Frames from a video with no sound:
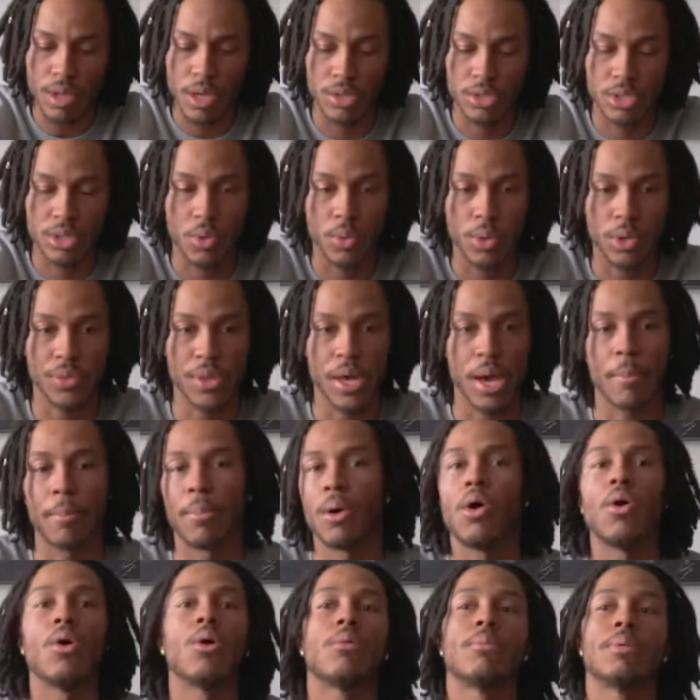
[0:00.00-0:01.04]
So what that
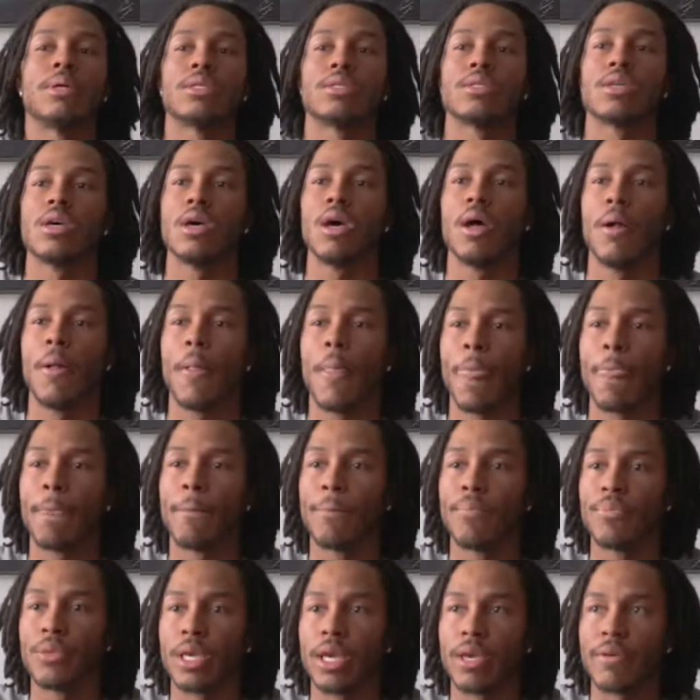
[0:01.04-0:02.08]
poem is,
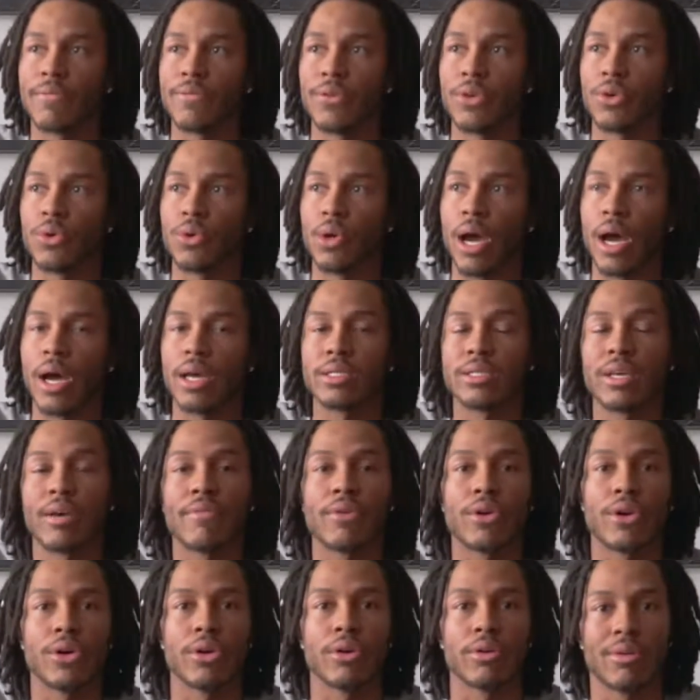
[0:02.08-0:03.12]
if you guys
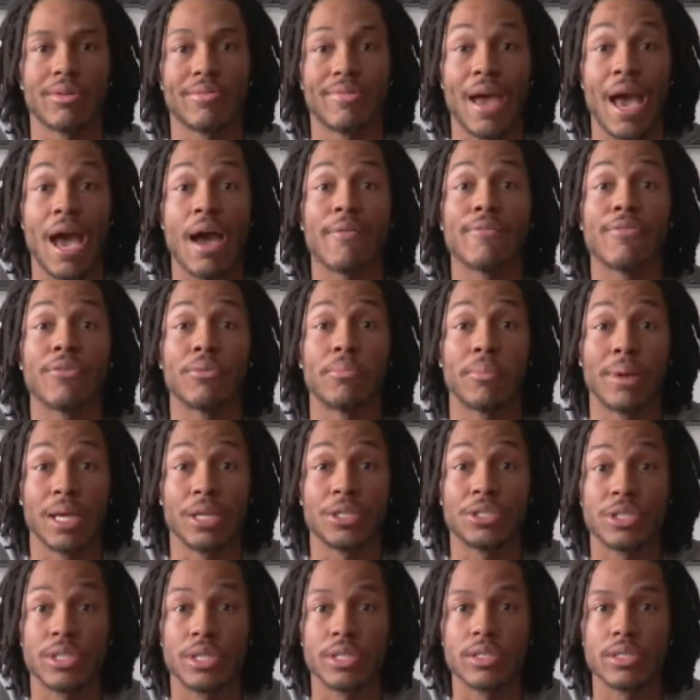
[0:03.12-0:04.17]
ever heard of
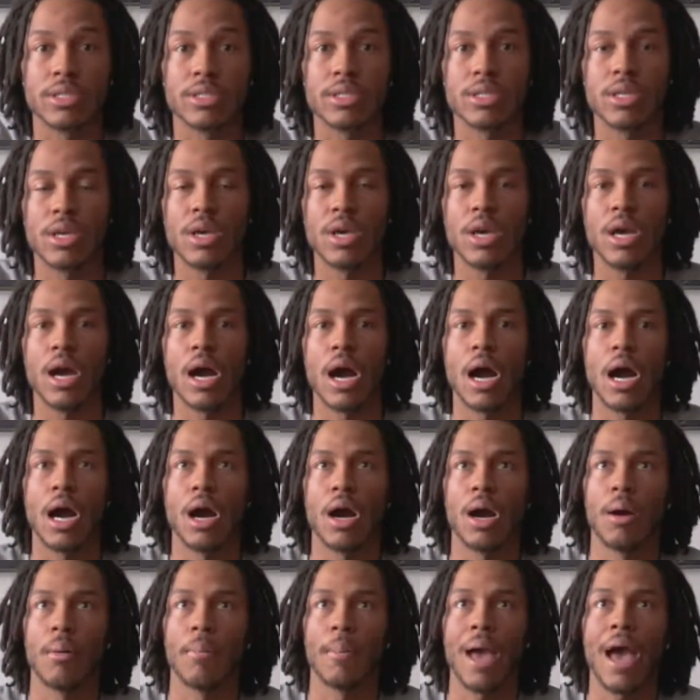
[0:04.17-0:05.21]
affirmations,
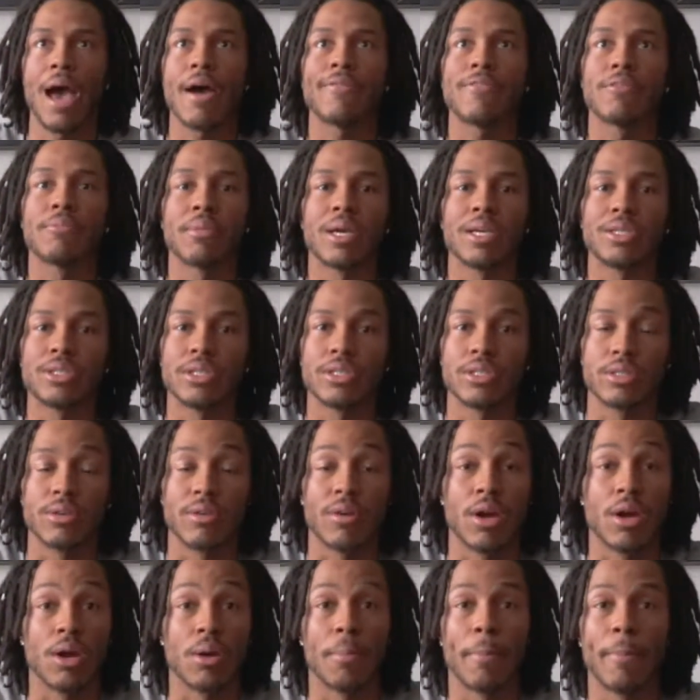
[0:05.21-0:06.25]
affirmations
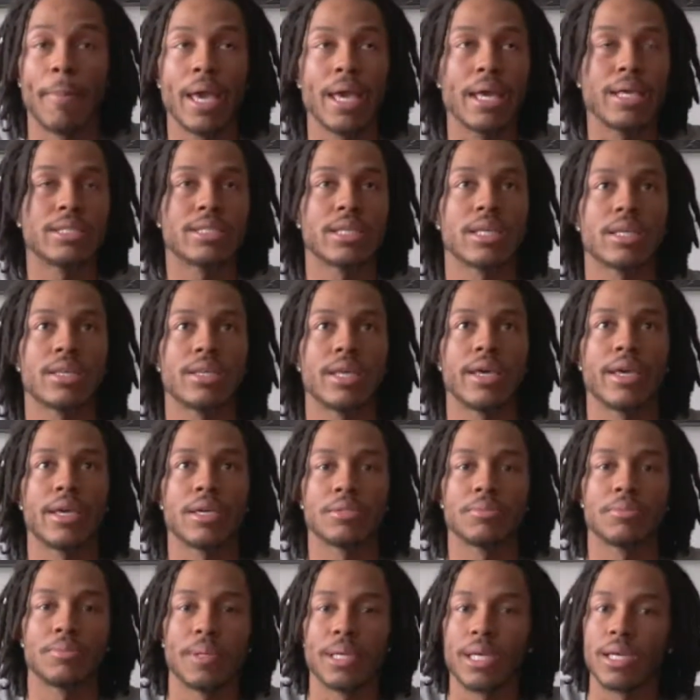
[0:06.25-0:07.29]
are amazing
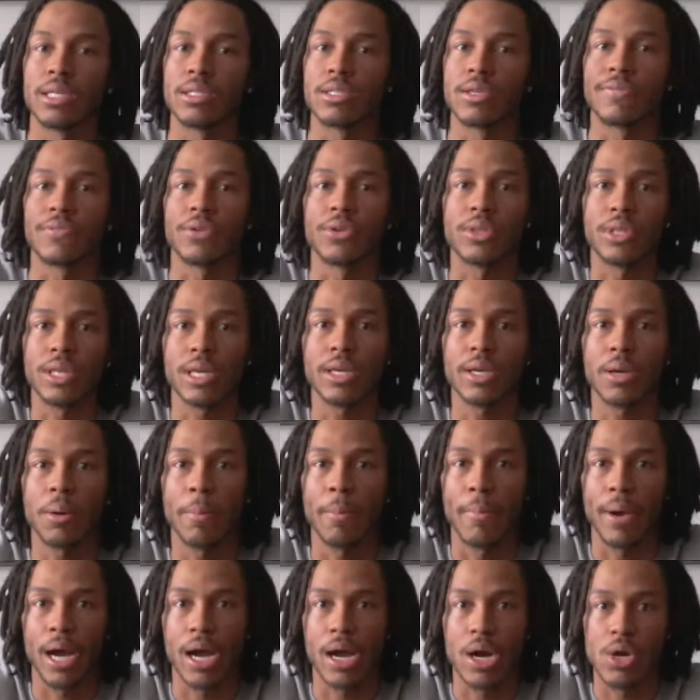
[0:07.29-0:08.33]
things, because if you think
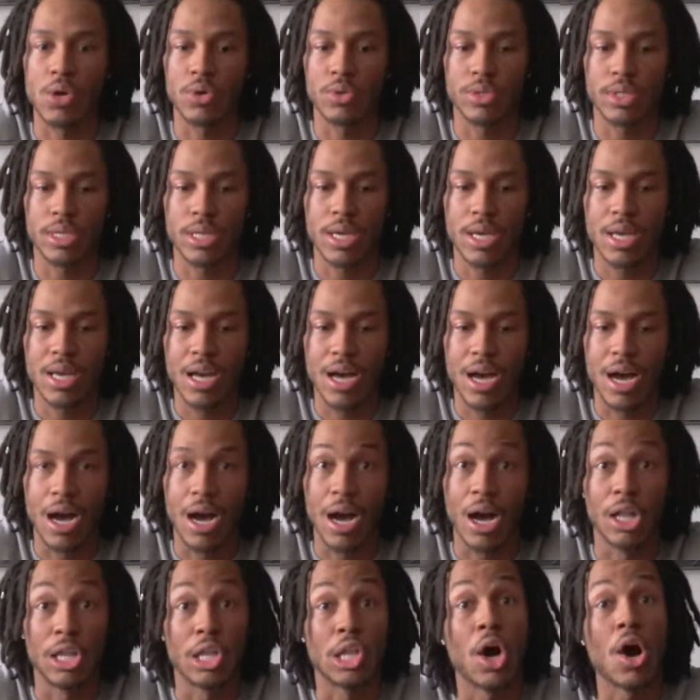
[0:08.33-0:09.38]
about
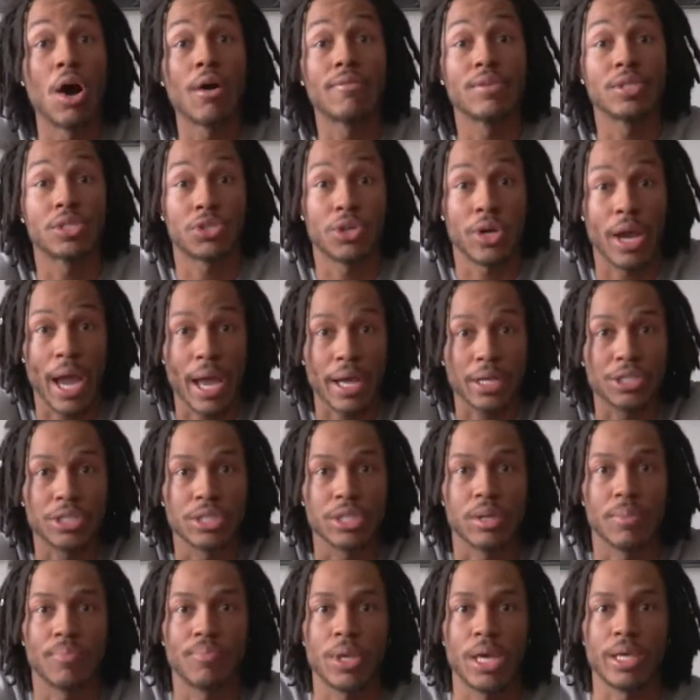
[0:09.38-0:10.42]
law of
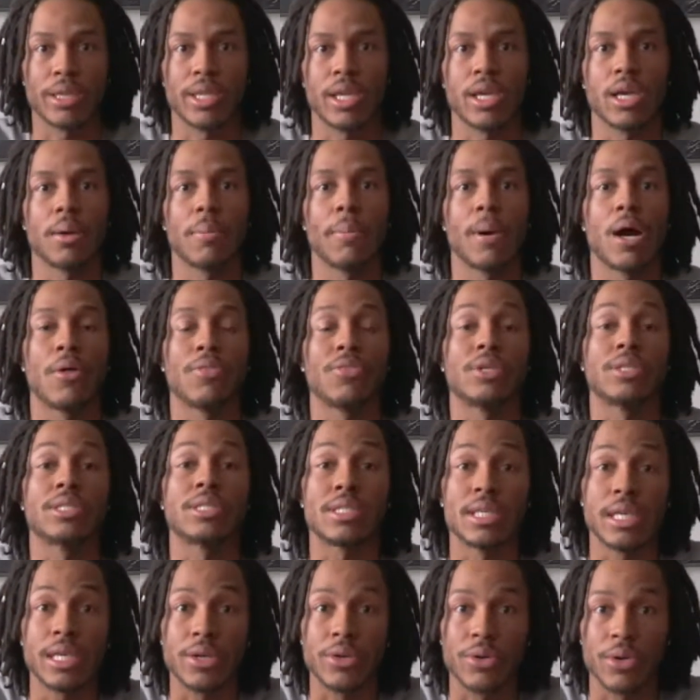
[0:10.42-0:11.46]
attraction and think about The
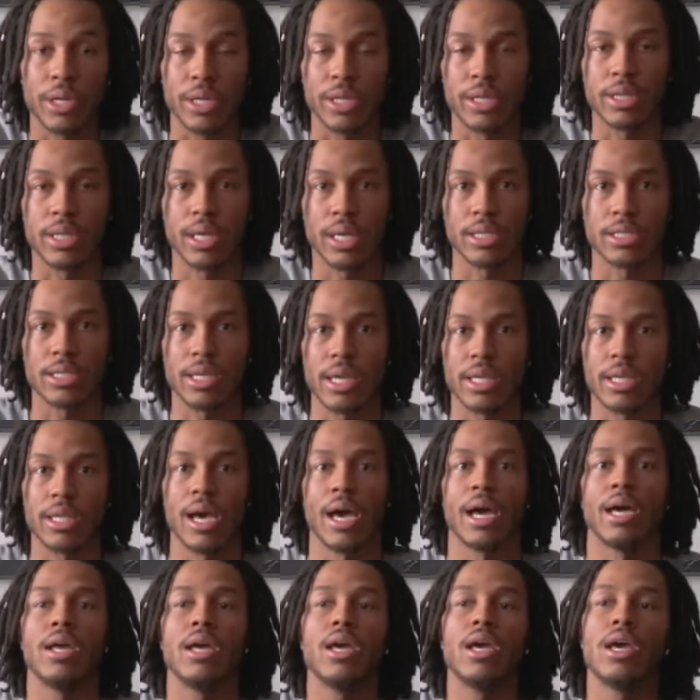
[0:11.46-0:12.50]
Secret and things like
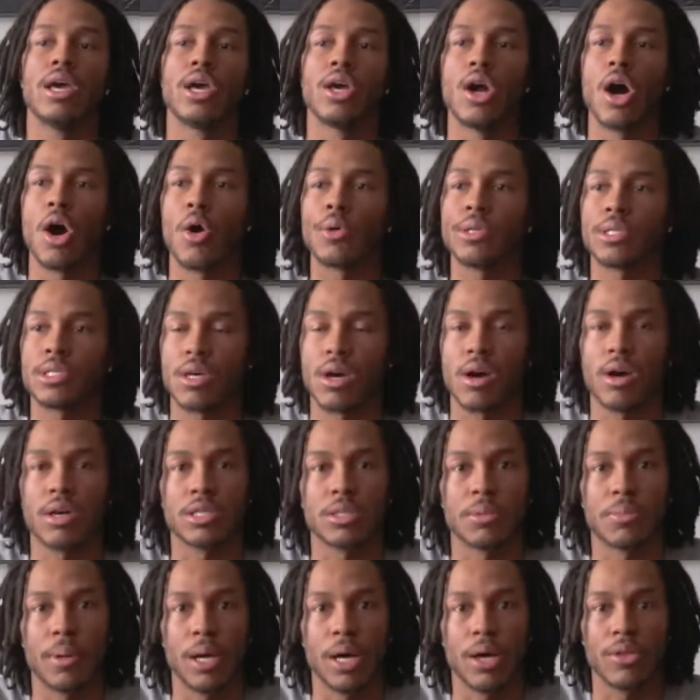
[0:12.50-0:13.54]
that, it always talks
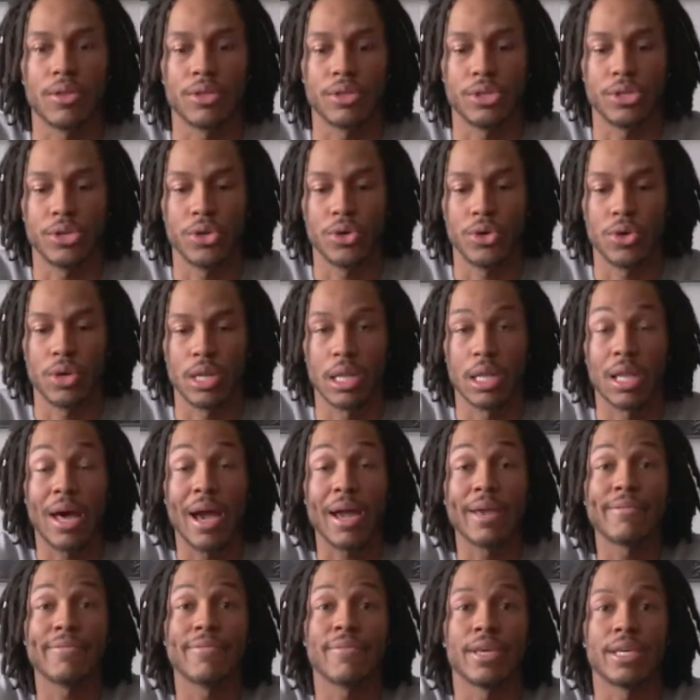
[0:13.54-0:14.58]
about your
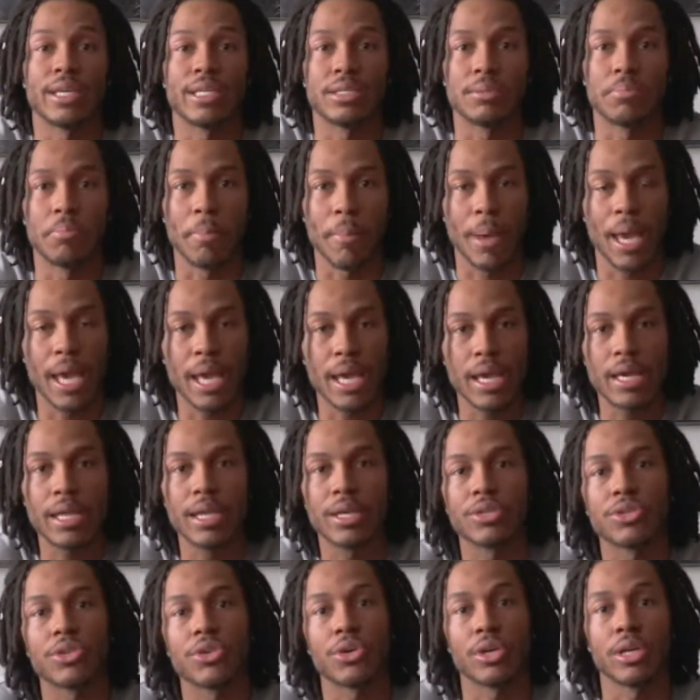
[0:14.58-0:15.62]
life is made
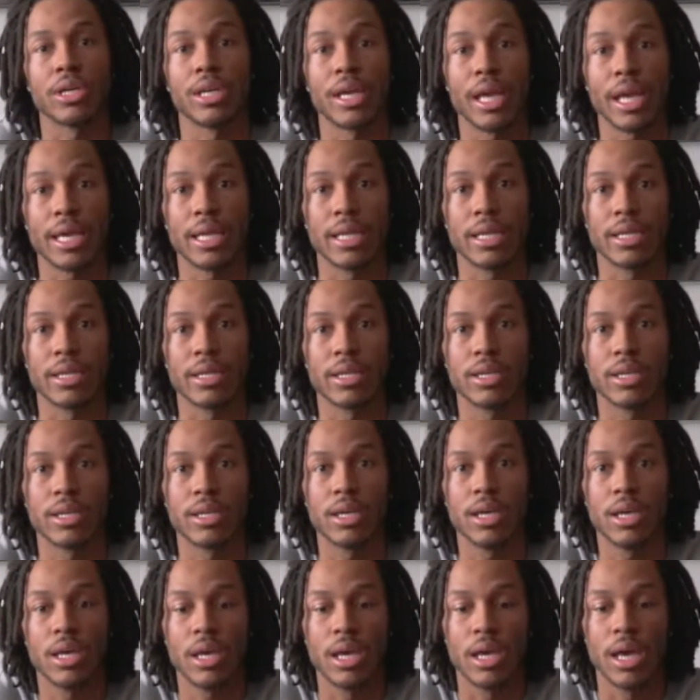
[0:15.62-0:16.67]
and created
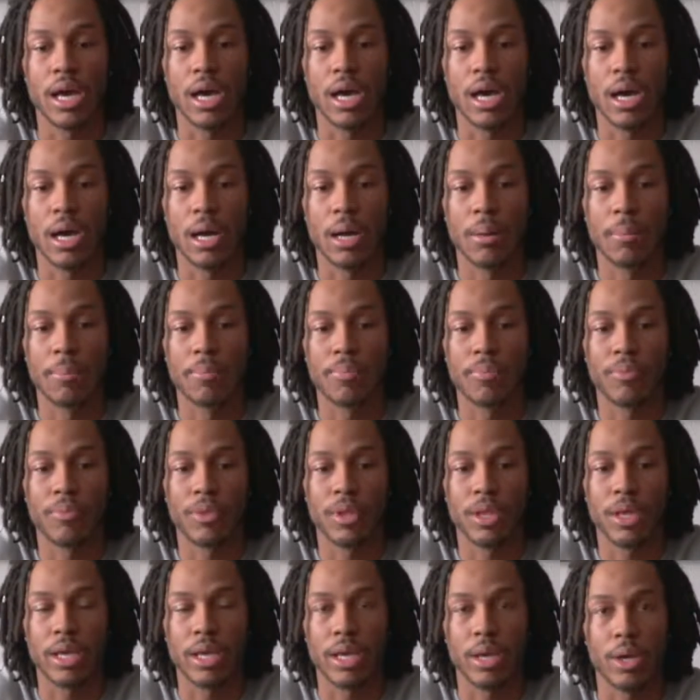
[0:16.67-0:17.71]

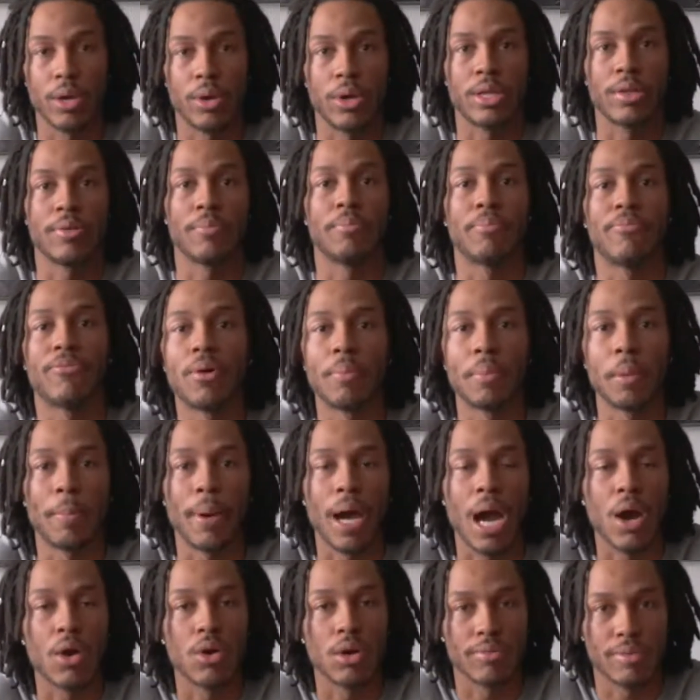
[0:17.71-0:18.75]
from the
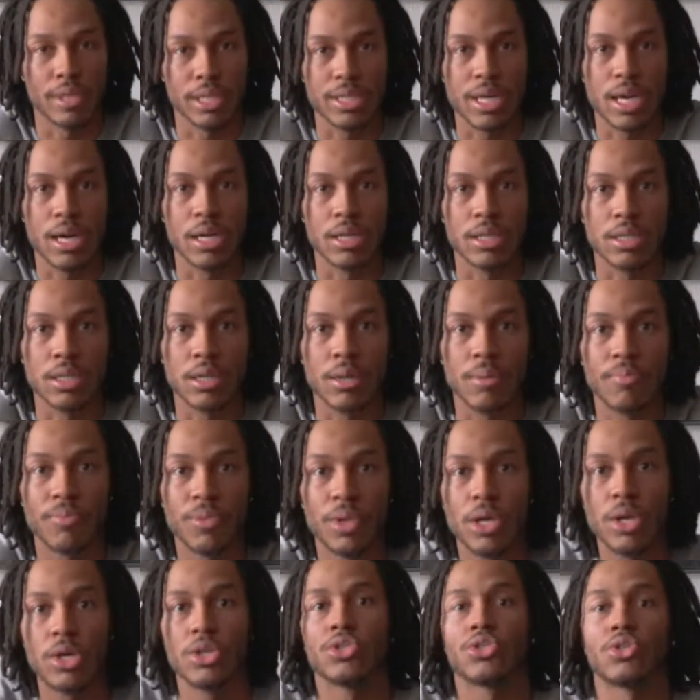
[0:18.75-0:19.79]
power of the tongue.
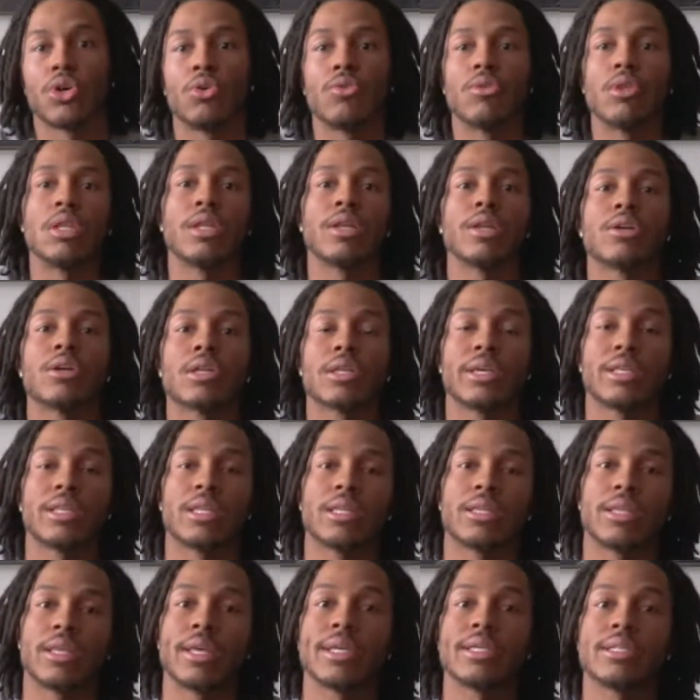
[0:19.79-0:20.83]
So literally the
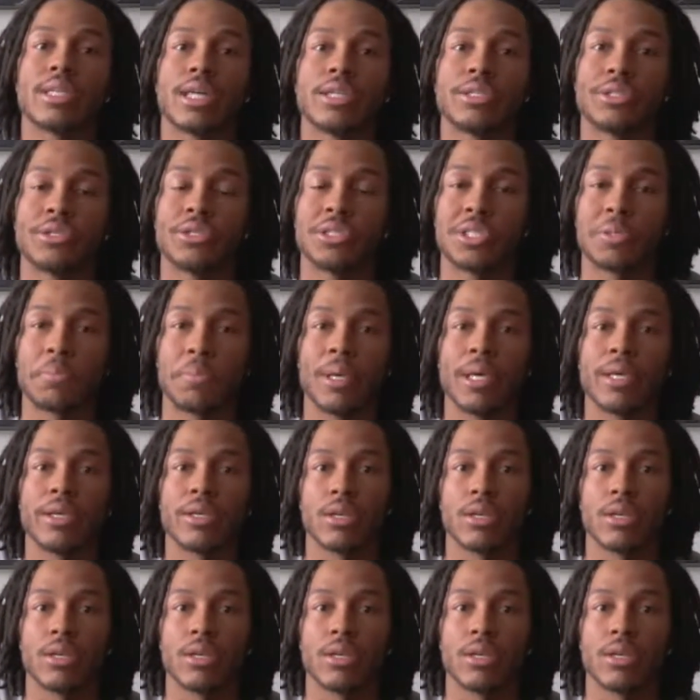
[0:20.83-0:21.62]
things that you speak,